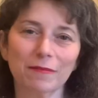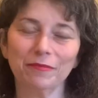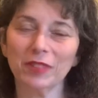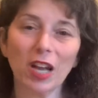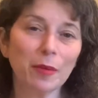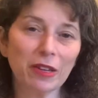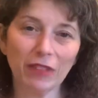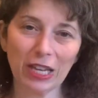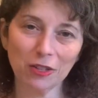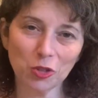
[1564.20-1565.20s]
coming of
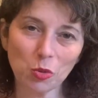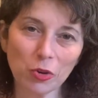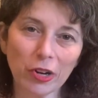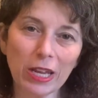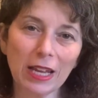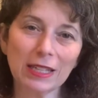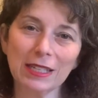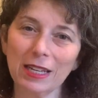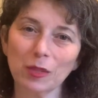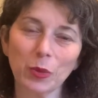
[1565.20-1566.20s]
age story and
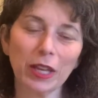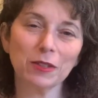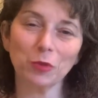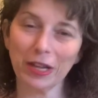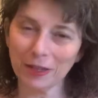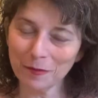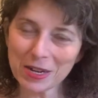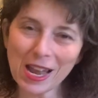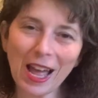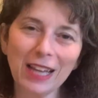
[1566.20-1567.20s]
takes place right in
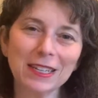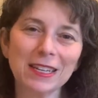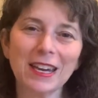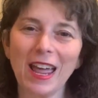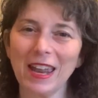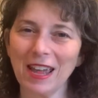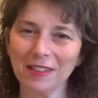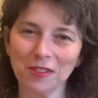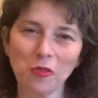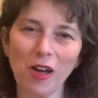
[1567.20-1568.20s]
Manhattan, and
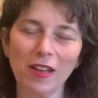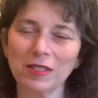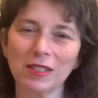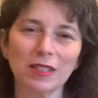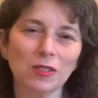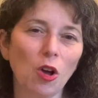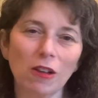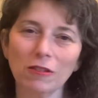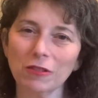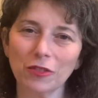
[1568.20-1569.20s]
has a lot, is
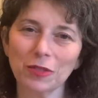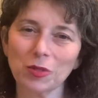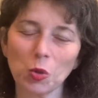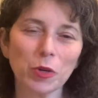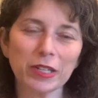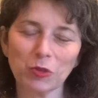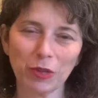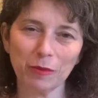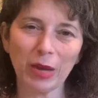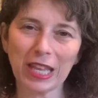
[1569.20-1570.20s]
all, the score is
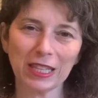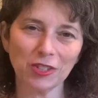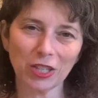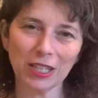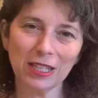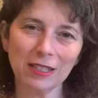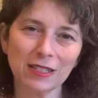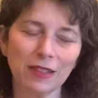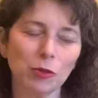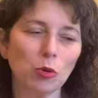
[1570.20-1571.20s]
written by Alicia Keys.
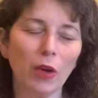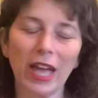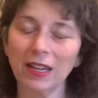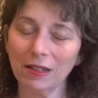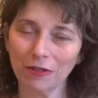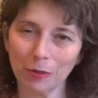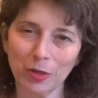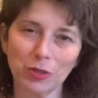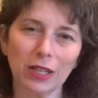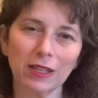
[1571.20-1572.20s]
If you know any of her
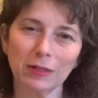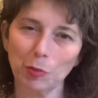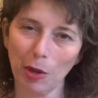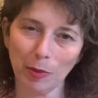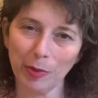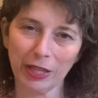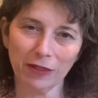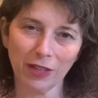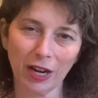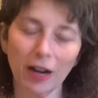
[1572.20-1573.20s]
music, it's probably
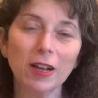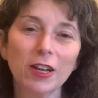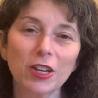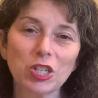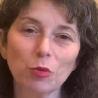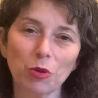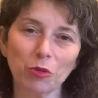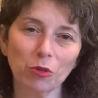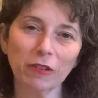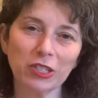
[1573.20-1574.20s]
in there. She wrote
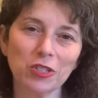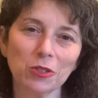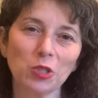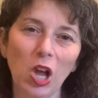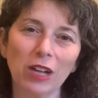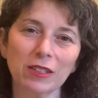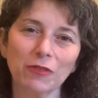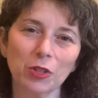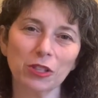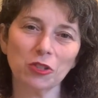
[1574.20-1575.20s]
3 original songs
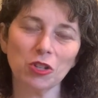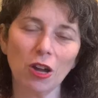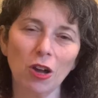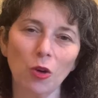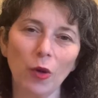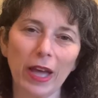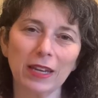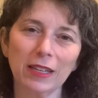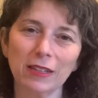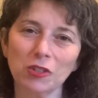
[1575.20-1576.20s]
for this show, and
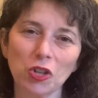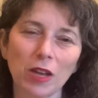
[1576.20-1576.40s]
it